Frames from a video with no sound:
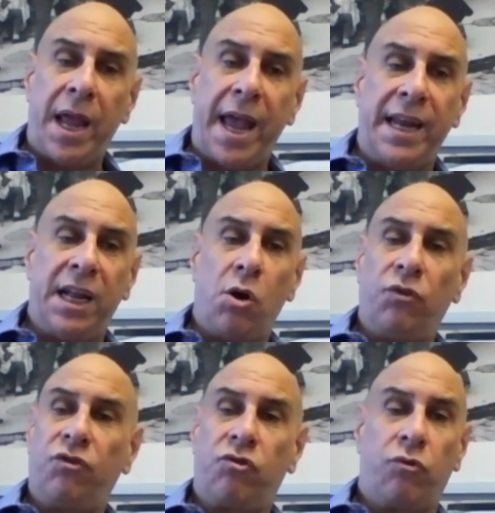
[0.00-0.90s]
and it
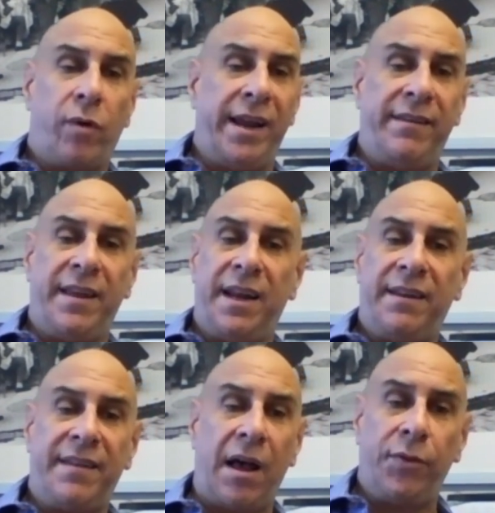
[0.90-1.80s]
goes crazy, and
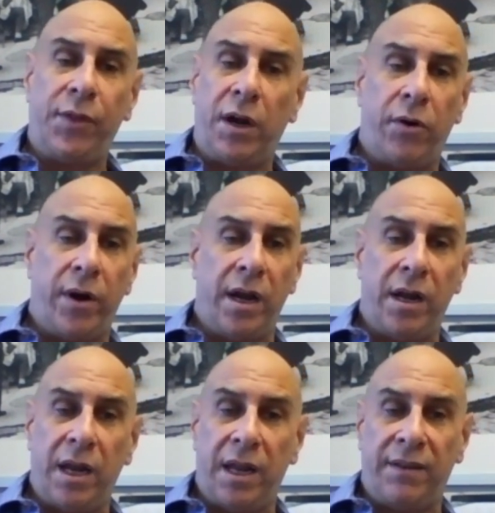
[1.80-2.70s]
it's out there,
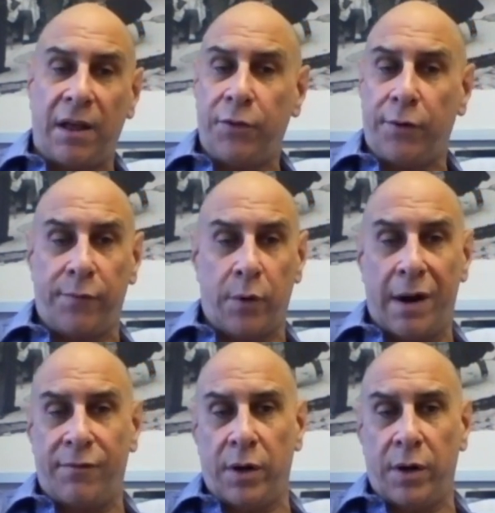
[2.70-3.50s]
and it's out there forever.